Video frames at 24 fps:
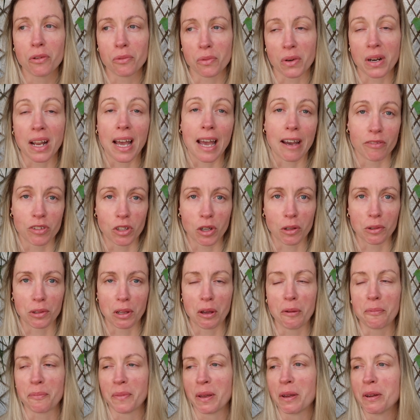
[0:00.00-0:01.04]
what I have told
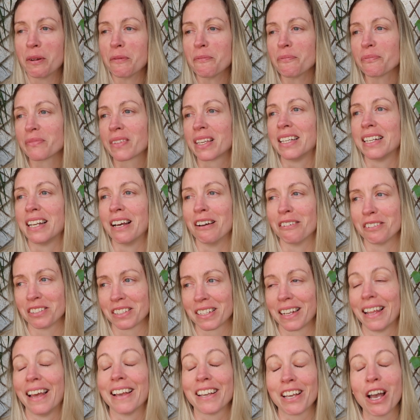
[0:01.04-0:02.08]
them. And I
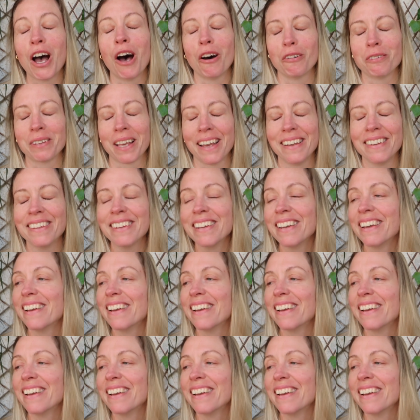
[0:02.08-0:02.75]
was like, okay.